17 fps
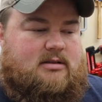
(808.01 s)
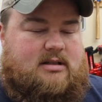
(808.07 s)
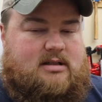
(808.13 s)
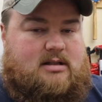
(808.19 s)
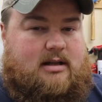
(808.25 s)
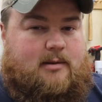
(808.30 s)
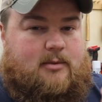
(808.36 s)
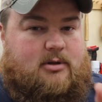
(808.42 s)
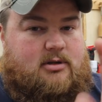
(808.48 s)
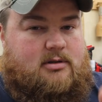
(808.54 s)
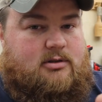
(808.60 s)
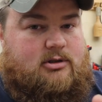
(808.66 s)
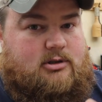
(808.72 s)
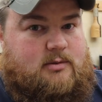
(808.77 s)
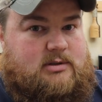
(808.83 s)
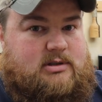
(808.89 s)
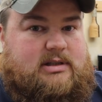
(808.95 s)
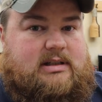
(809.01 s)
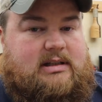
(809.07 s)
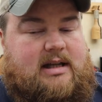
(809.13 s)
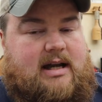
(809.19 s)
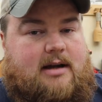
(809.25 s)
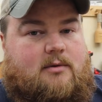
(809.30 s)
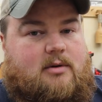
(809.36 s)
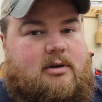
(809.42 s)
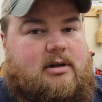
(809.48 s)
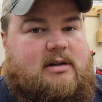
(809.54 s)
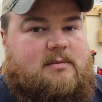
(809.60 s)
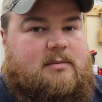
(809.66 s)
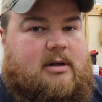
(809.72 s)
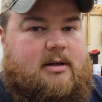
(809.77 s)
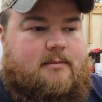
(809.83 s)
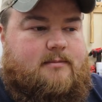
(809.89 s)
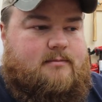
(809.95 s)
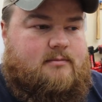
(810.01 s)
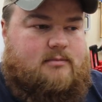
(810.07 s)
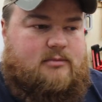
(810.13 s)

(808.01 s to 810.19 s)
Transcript: Disclaimer, you will need LightBurn, but